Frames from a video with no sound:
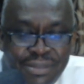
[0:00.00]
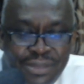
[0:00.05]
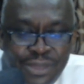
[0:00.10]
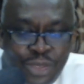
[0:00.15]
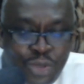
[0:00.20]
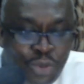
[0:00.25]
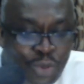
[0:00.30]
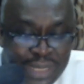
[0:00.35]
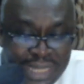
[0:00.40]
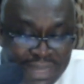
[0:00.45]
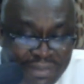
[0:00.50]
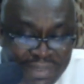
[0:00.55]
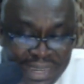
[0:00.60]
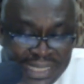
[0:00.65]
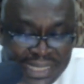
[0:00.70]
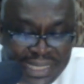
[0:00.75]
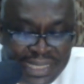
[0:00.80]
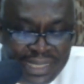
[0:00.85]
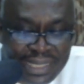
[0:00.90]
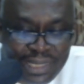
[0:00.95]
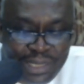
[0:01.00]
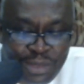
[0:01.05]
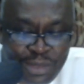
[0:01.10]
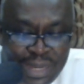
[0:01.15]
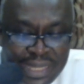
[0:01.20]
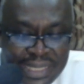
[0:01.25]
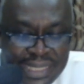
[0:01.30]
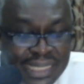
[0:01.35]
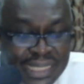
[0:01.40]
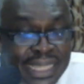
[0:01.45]
So whatever it is you
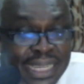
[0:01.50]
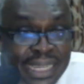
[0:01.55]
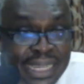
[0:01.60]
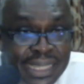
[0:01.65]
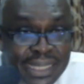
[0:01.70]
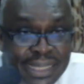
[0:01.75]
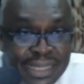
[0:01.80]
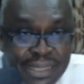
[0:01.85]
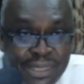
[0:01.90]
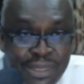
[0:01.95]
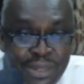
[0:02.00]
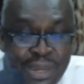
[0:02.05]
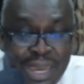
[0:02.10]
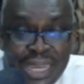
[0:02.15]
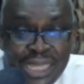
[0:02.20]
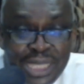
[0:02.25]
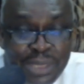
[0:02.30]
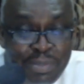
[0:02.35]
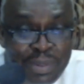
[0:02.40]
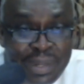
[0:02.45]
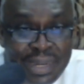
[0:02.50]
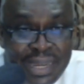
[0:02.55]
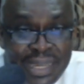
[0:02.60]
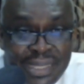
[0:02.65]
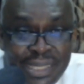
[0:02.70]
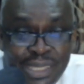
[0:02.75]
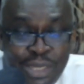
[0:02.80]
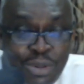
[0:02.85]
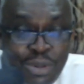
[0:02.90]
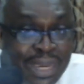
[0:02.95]
are seeing, you are
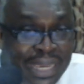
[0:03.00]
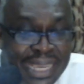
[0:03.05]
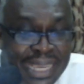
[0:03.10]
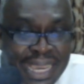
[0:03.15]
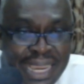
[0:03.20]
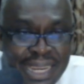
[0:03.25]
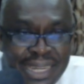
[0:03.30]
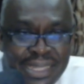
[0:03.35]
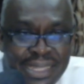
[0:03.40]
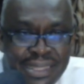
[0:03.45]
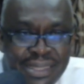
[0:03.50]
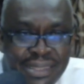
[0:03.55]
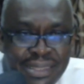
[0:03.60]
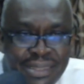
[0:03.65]
experiencing, you are hearing,